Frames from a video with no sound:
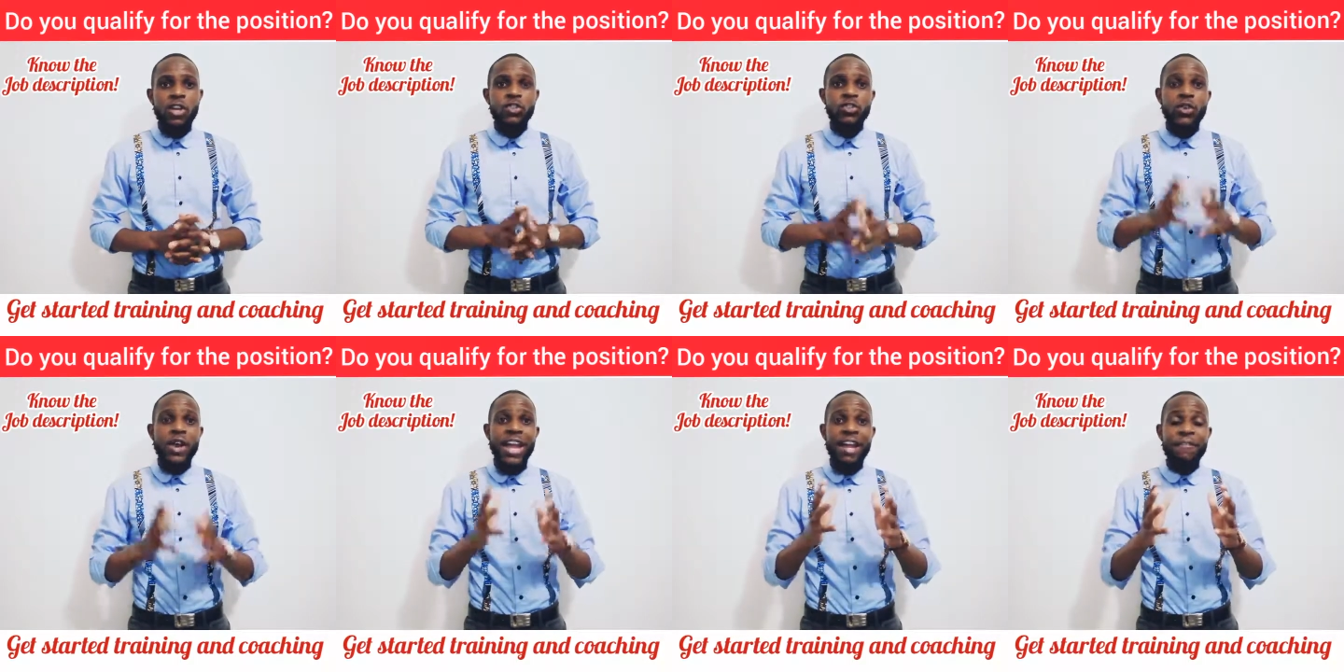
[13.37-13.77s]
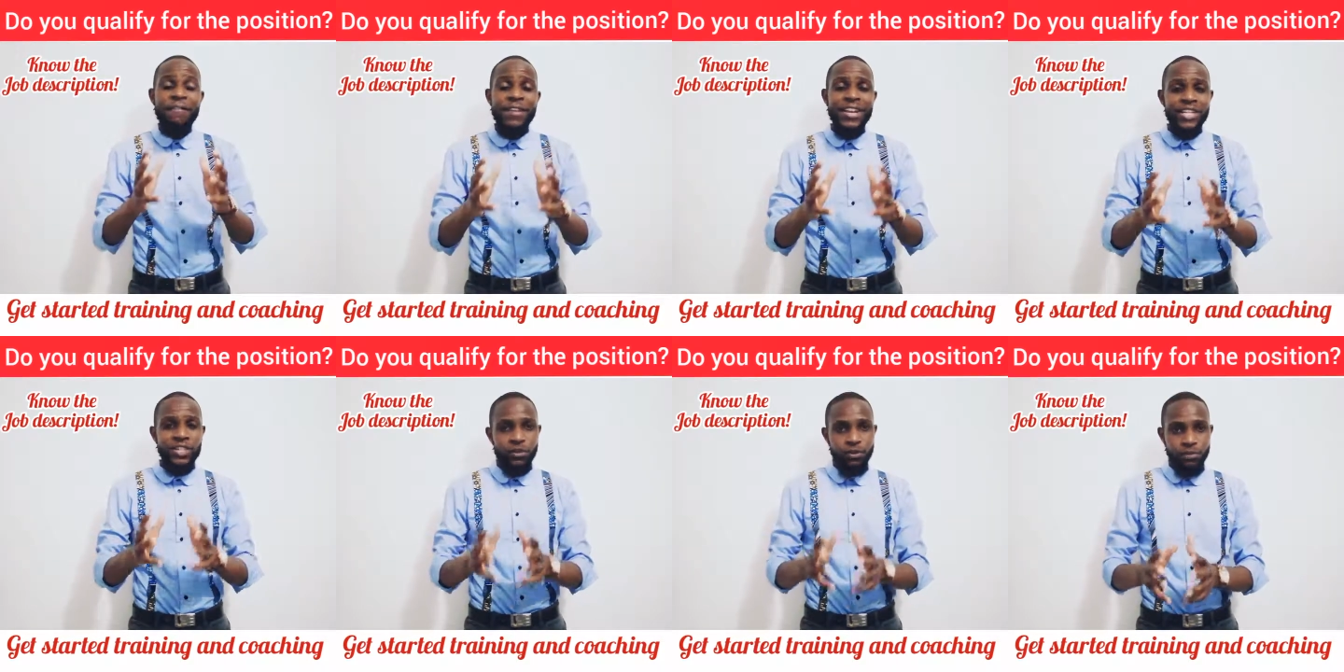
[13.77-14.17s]
You have
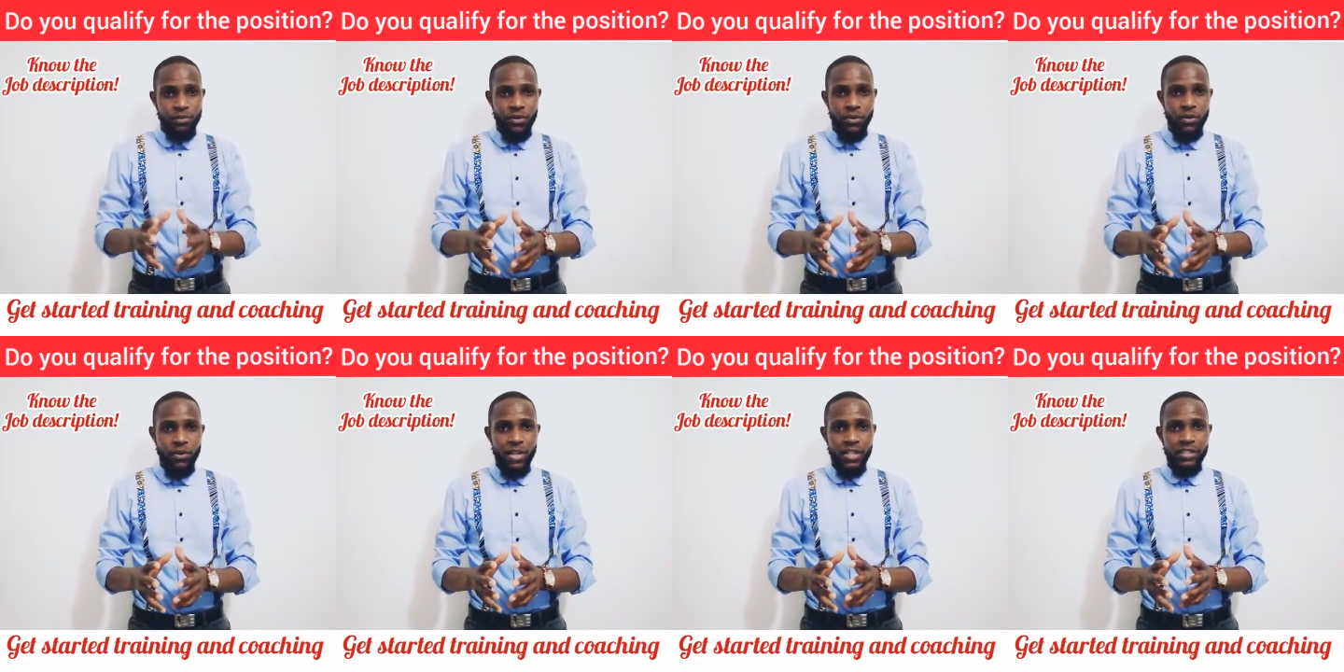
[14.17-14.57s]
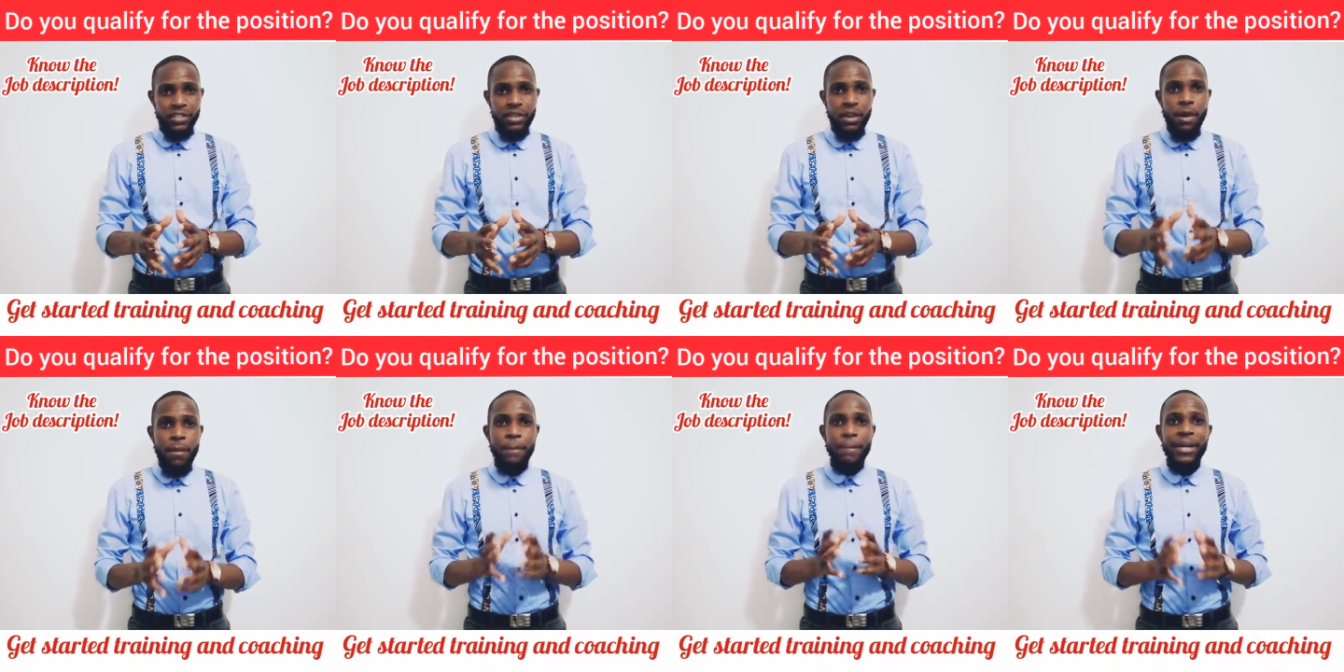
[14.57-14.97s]

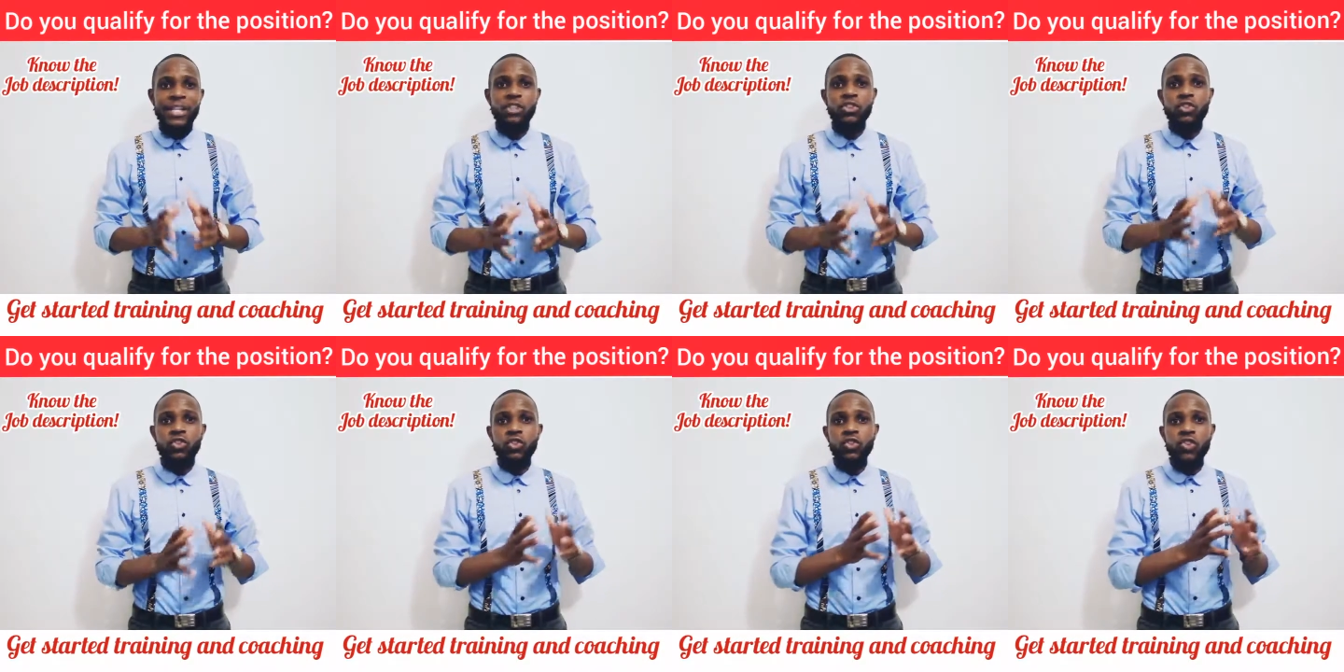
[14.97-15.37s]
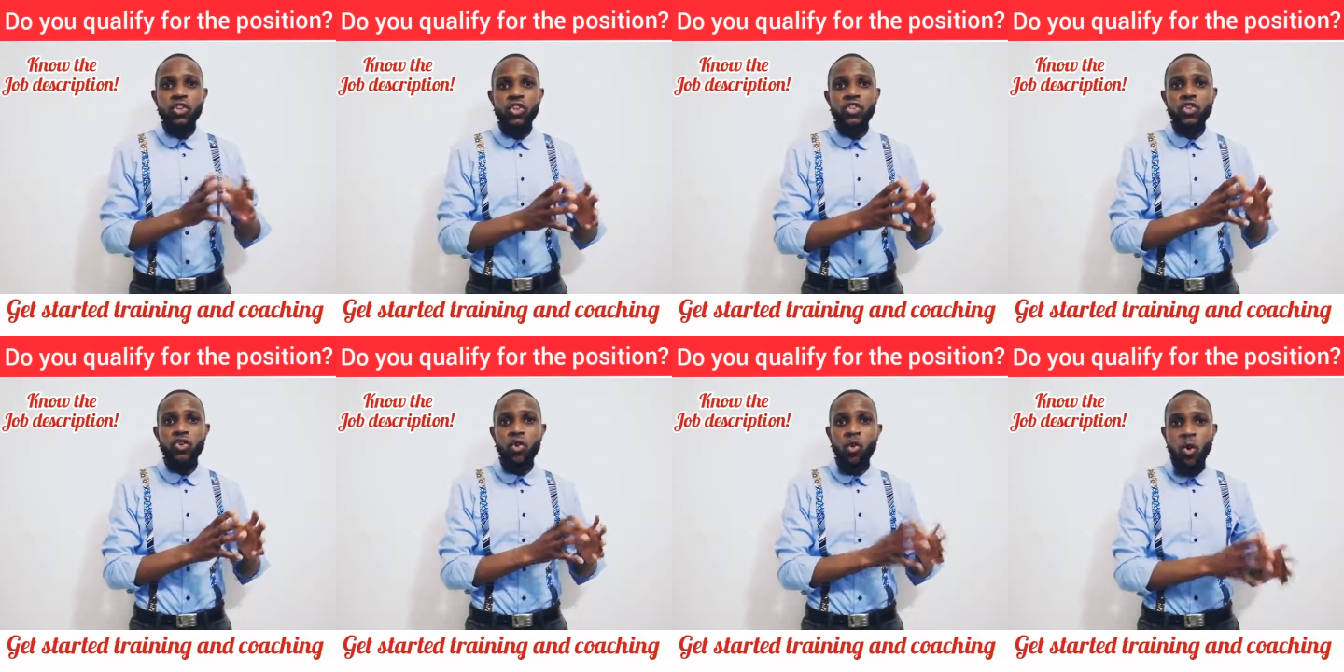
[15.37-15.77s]
experience, but you
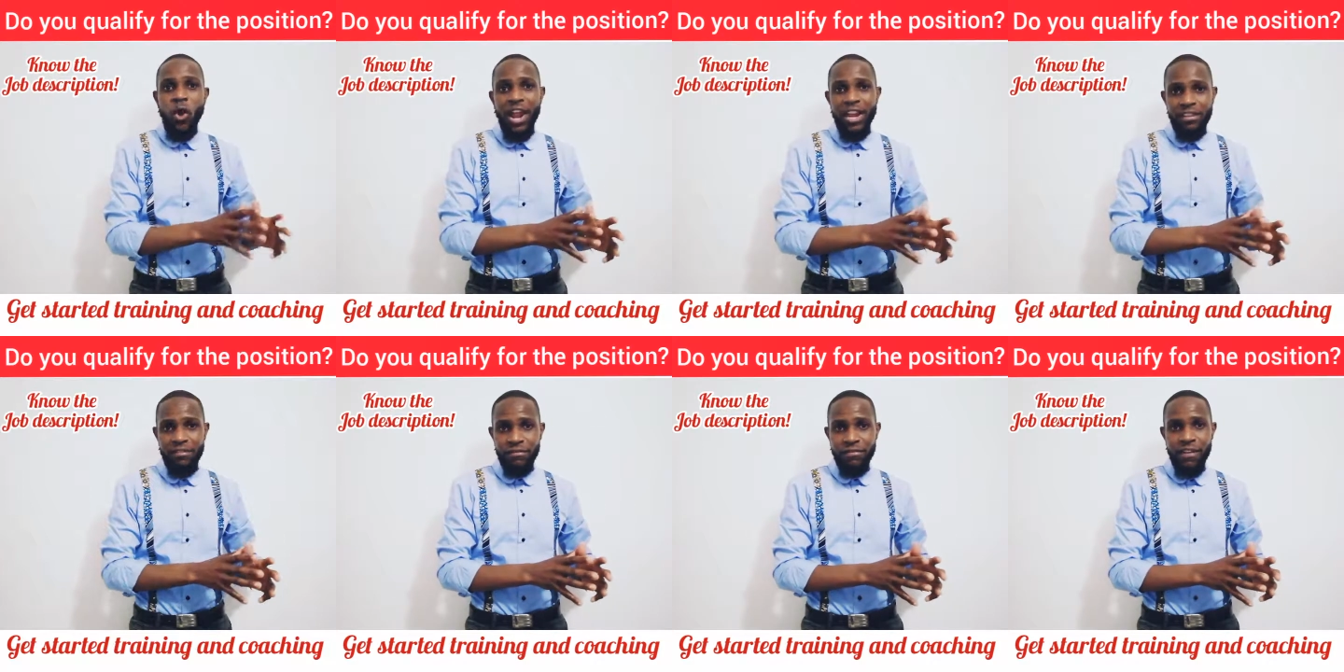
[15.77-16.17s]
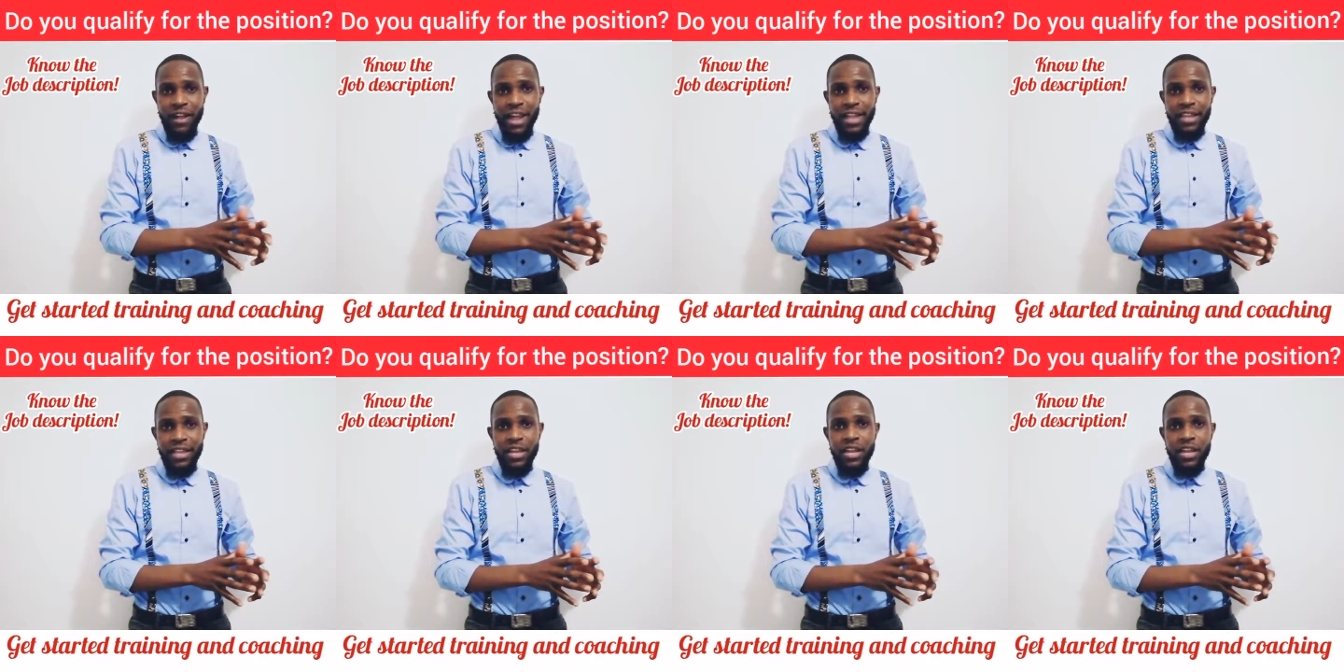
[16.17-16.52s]
don't qualify.